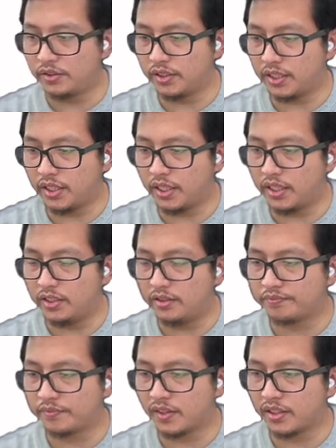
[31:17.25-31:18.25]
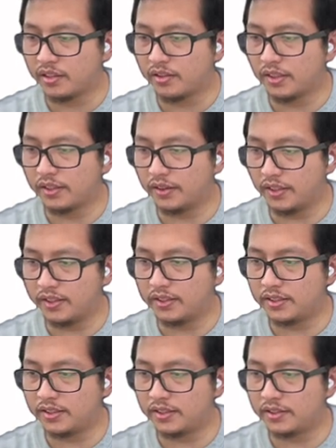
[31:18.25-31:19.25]
So the k at
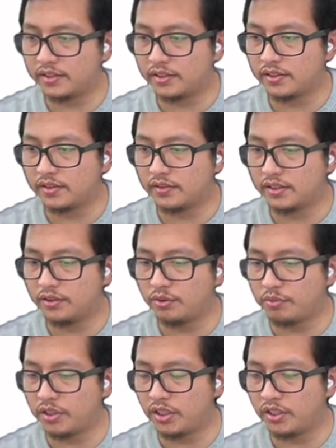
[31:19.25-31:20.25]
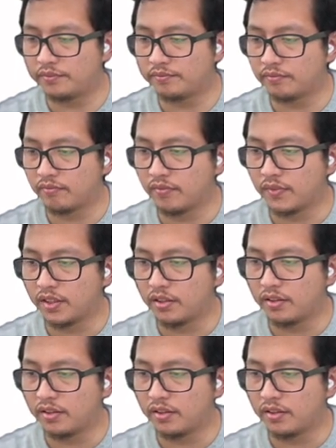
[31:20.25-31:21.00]
least need to be